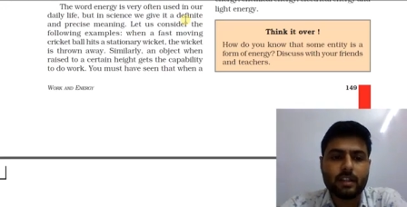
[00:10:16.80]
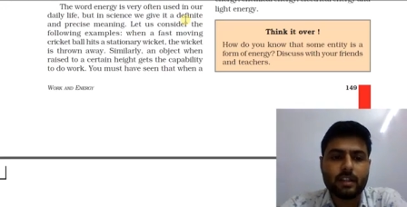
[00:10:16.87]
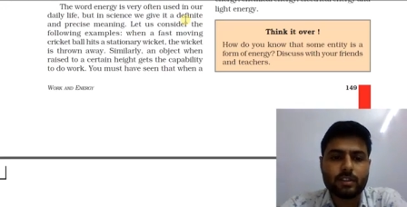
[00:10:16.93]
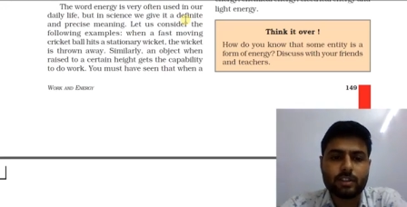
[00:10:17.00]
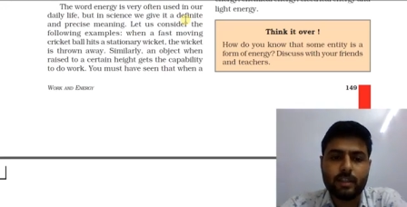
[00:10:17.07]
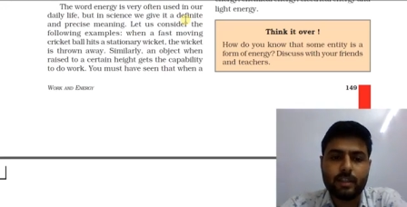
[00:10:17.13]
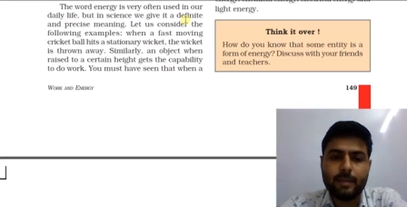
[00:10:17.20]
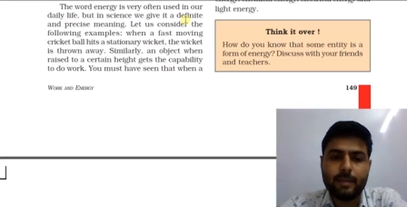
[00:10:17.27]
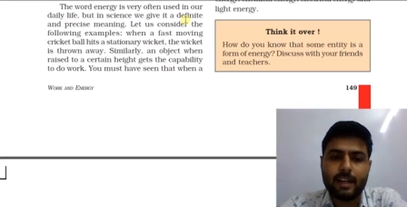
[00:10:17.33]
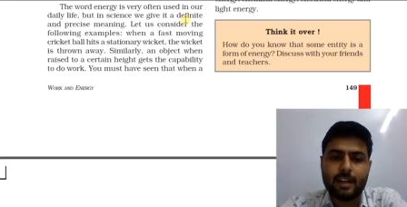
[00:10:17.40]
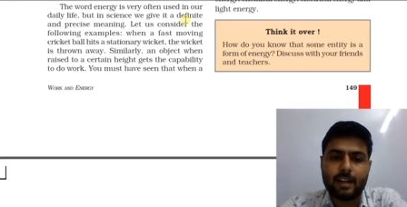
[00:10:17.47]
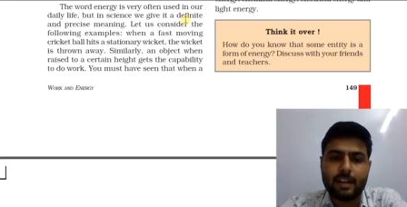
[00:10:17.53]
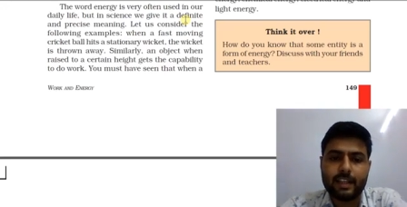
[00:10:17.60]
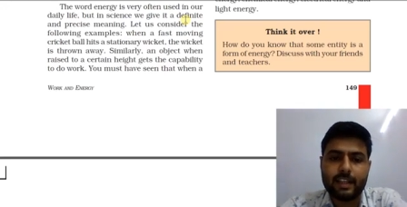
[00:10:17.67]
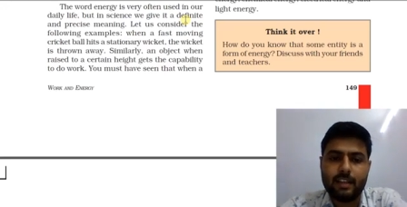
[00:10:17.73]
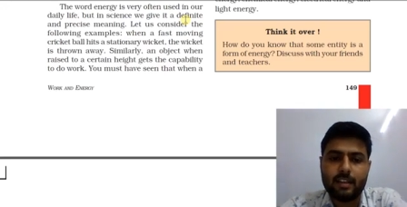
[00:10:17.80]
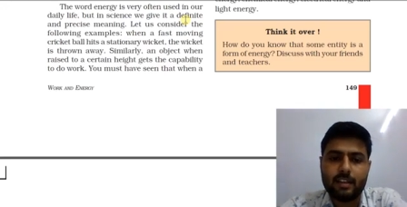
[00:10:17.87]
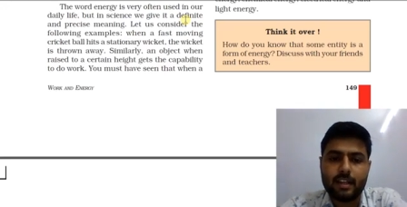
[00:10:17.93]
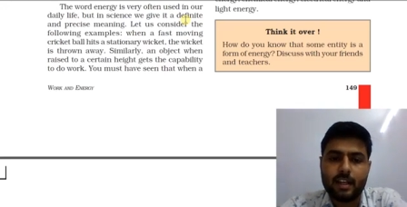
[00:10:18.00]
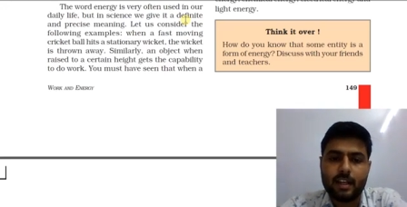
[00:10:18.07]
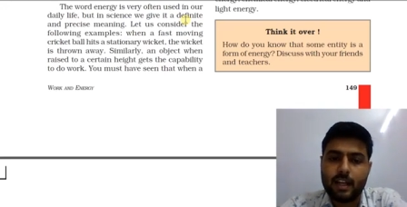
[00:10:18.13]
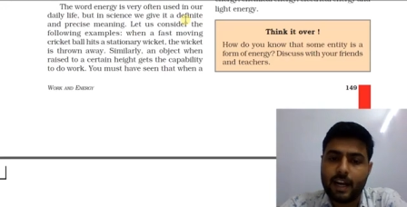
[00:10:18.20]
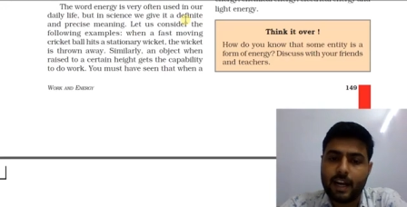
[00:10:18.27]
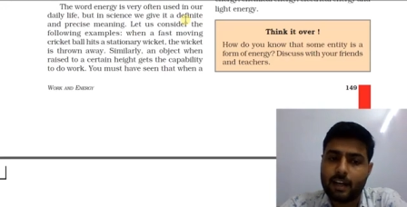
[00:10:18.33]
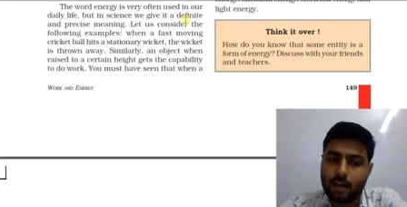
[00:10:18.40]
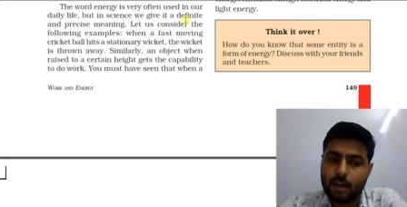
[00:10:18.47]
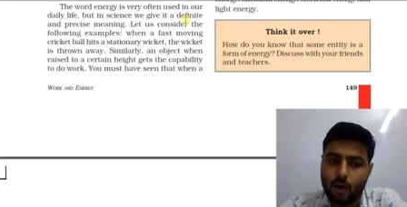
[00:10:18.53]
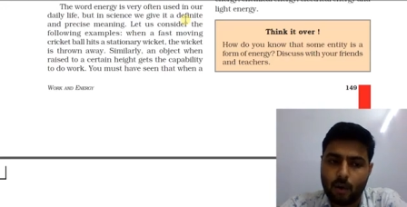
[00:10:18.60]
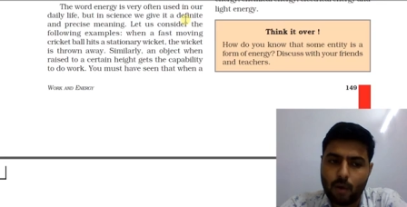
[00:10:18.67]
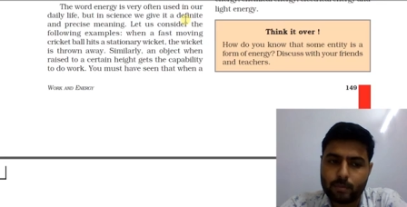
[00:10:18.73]
Similarly, an
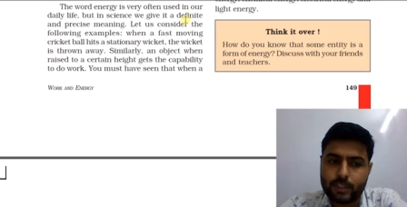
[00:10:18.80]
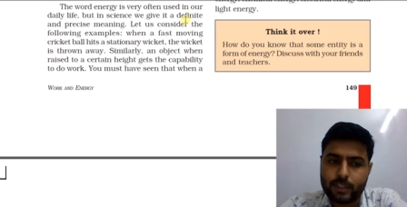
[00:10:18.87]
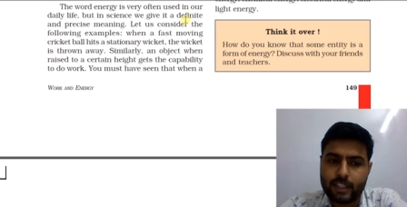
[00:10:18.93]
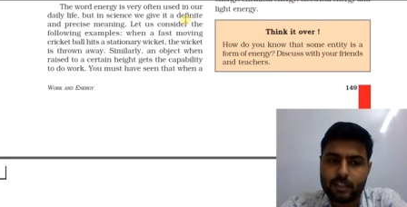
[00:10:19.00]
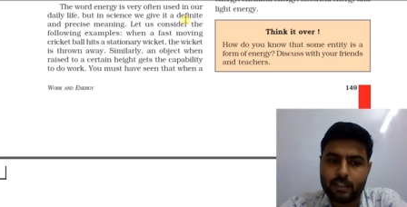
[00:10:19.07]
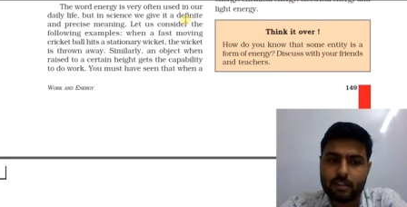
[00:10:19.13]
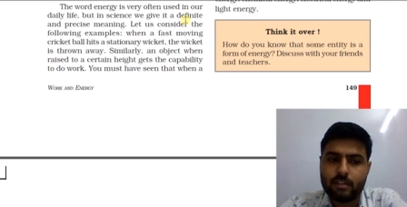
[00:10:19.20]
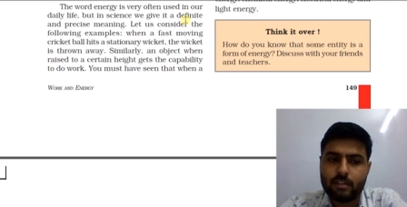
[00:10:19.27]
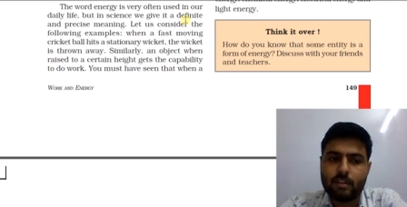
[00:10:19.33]
object